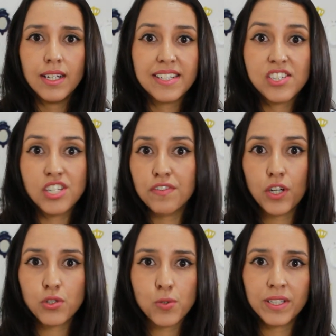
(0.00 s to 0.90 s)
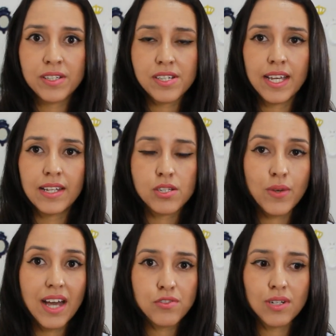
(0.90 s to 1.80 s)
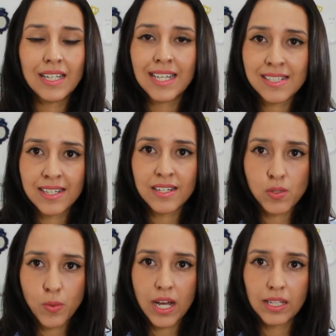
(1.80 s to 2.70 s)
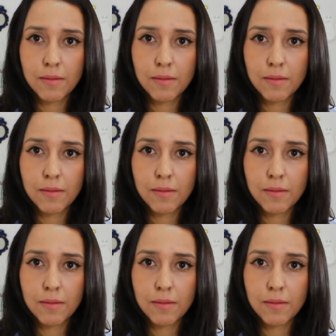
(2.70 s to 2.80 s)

it's difficult to understand. So you have to analyze that as well.